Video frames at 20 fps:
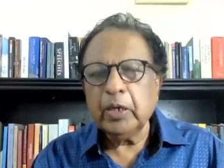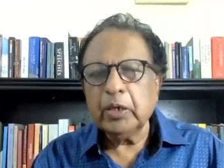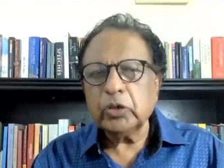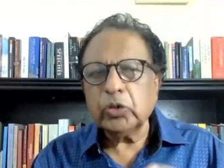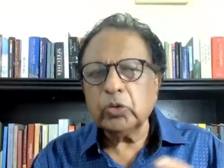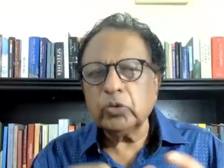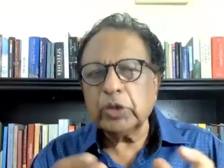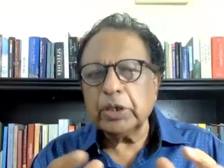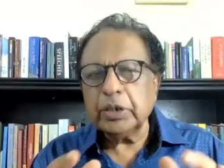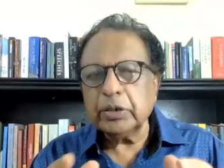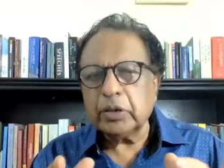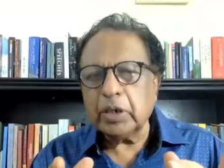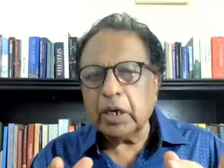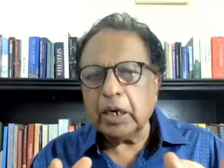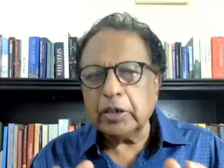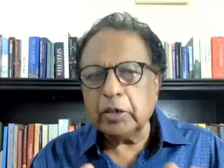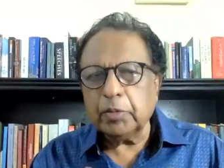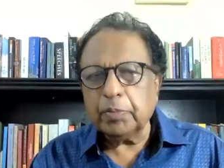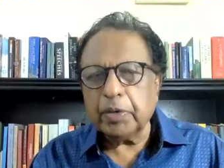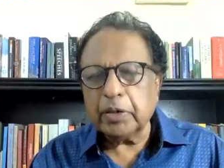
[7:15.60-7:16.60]
So since
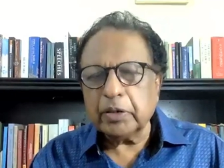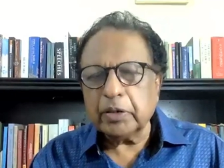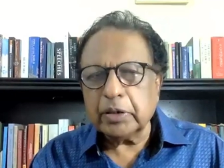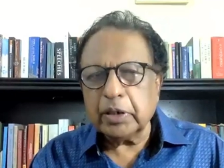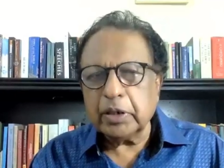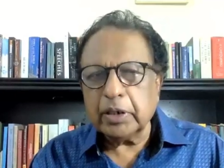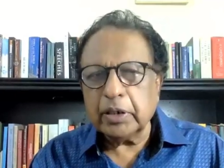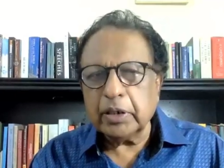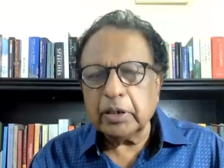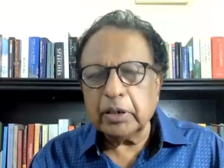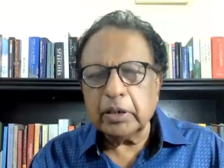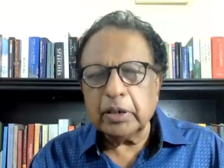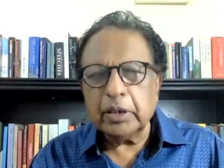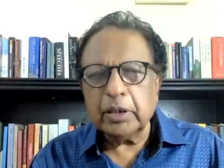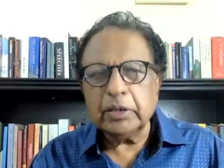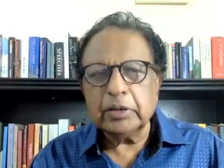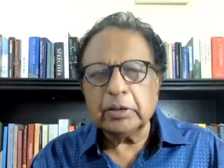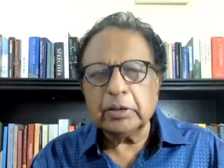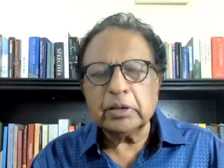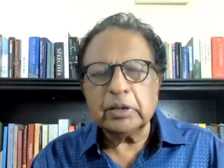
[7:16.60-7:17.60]
Rajapaksa
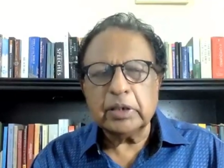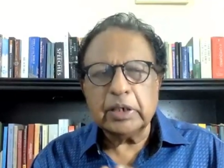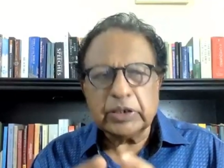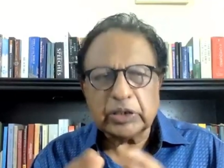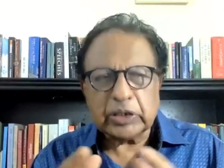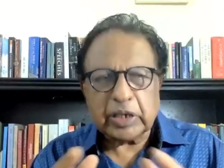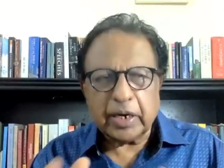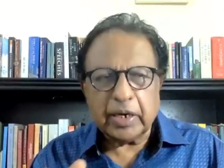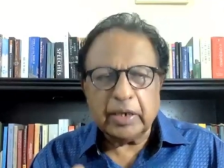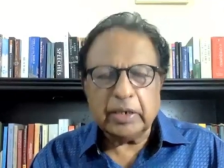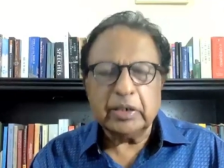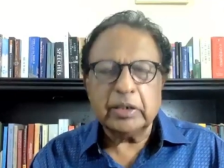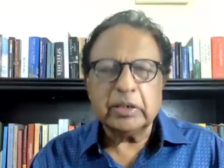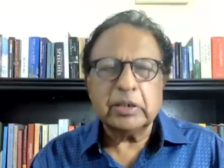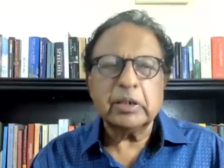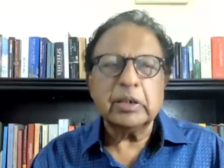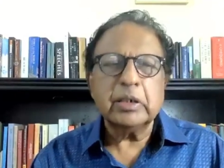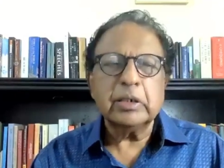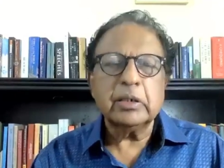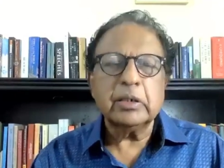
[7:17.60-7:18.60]
is
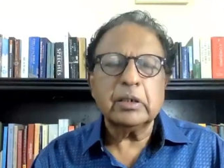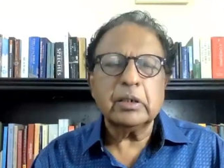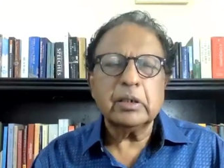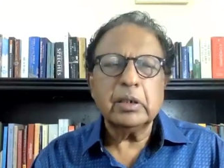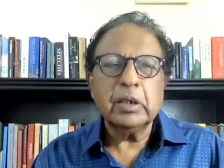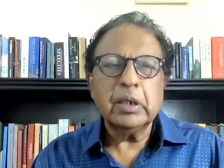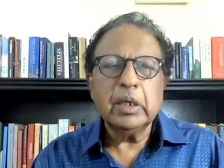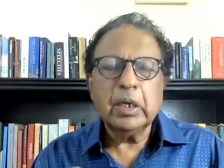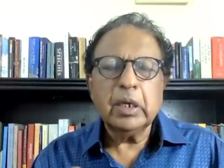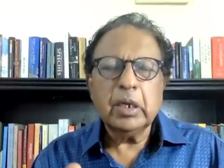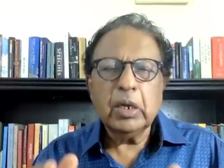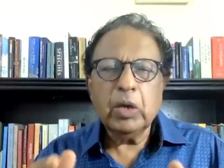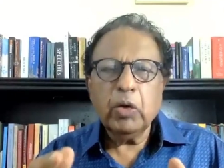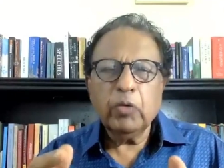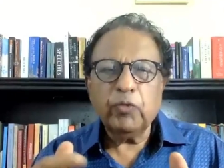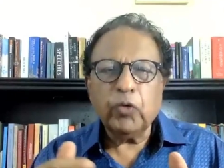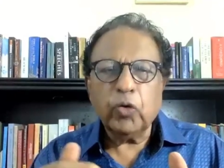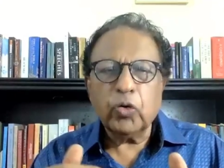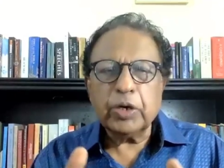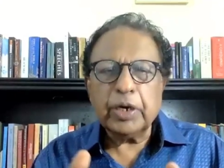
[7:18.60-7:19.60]
discredited,
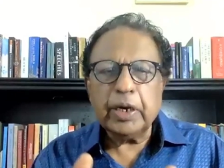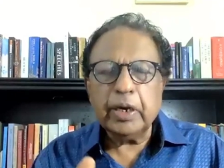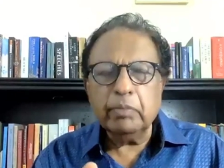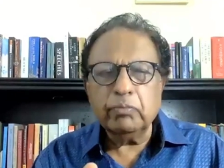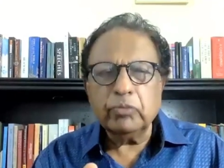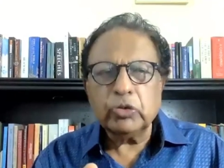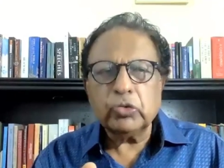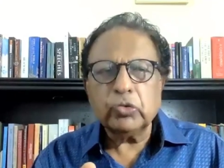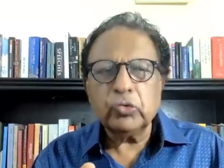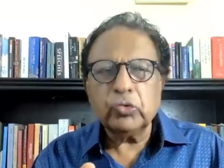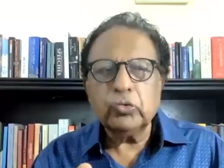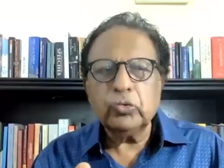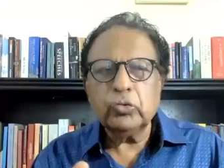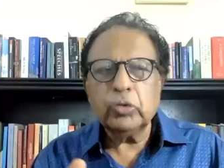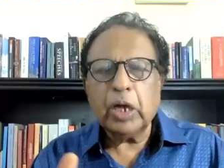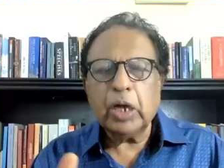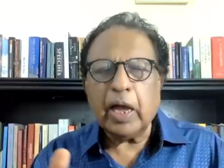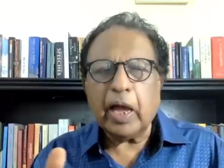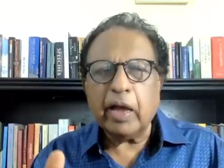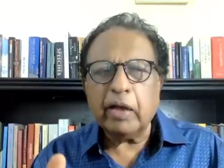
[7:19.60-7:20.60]
for him
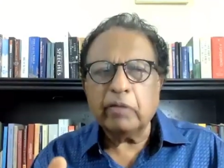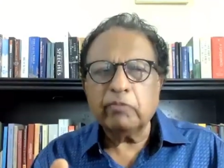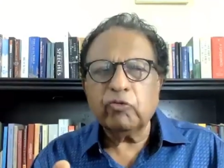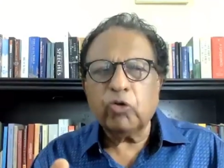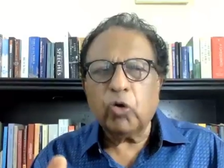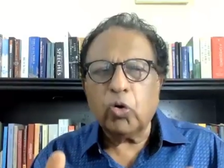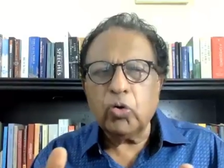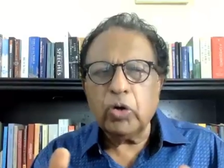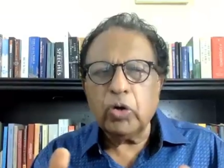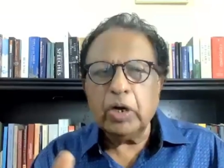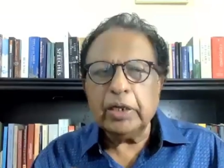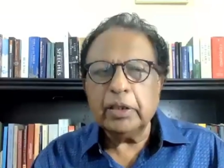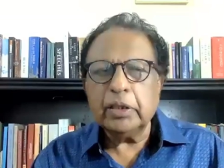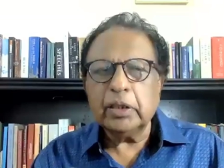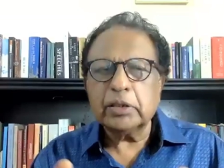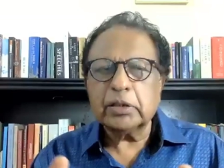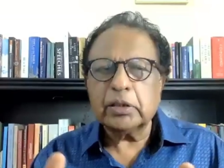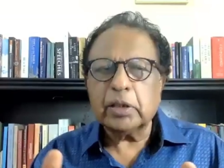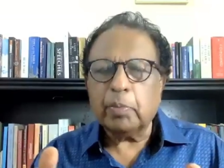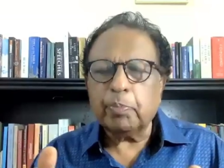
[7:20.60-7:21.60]
to have only the
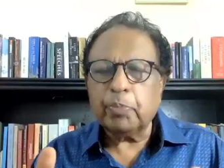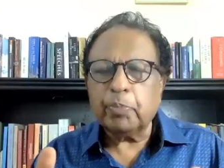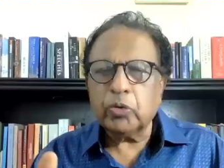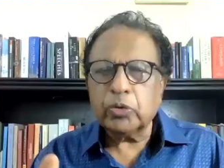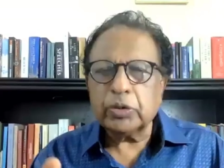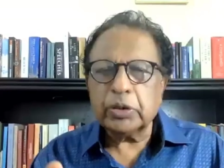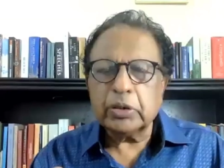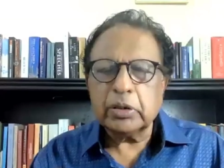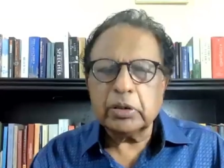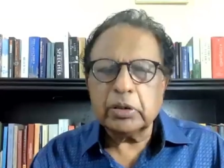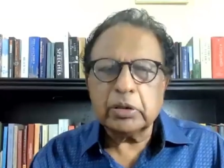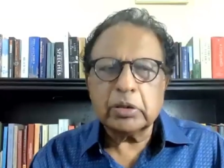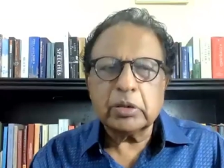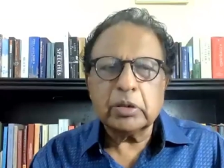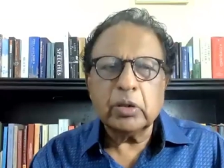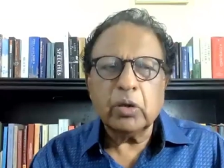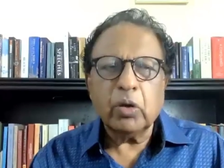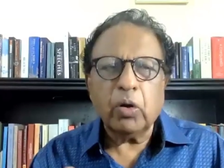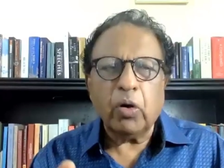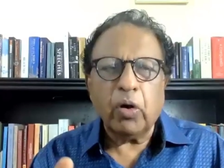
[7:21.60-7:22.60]
supporters
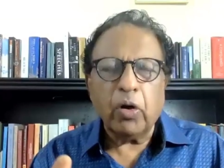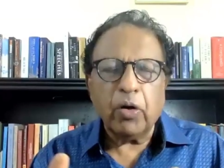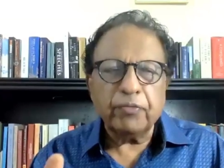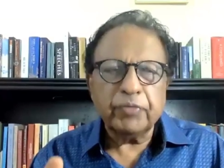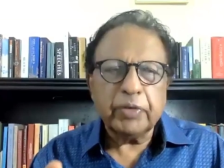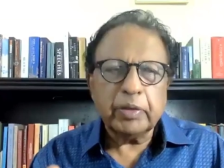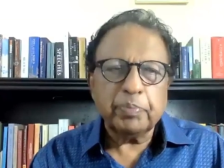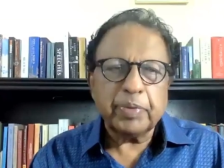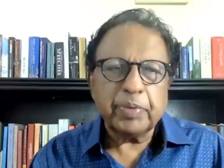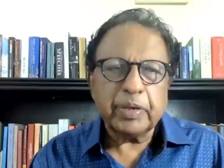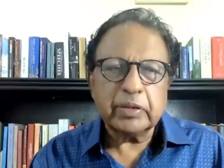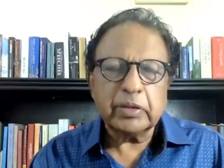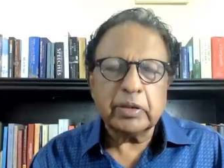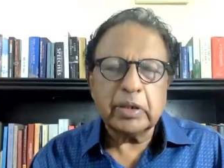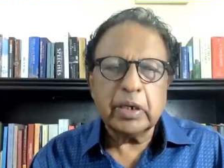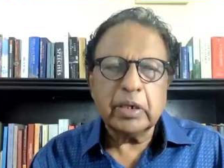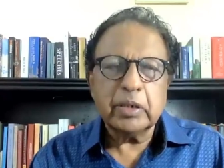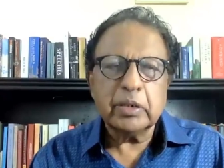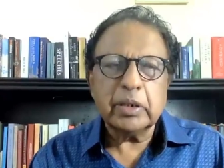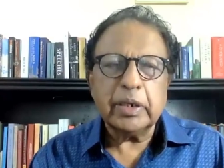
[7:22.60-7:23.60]
of the
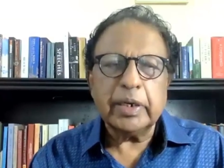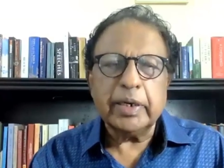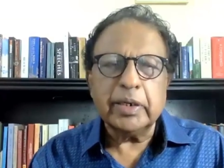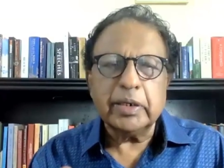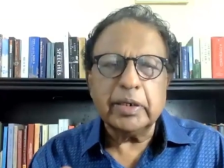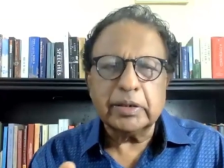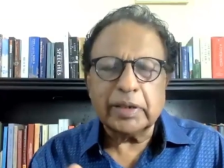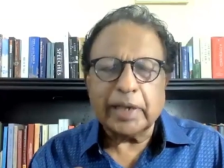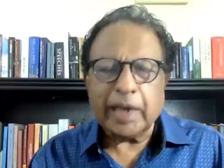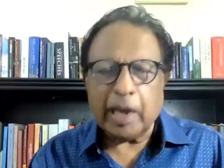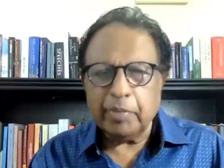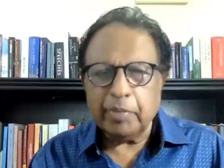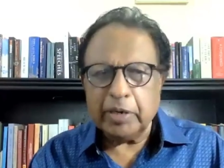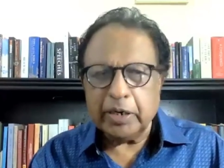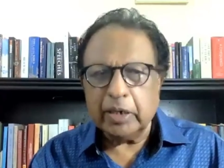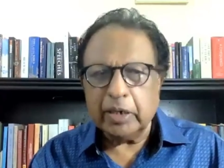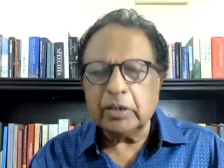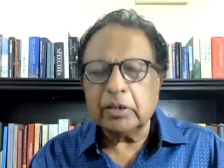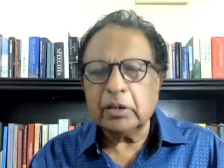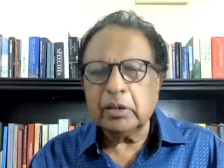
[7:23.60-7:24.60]
president in his
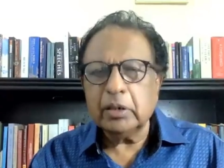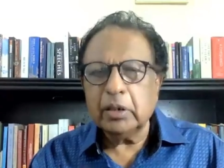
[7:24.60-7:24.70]
cabinet,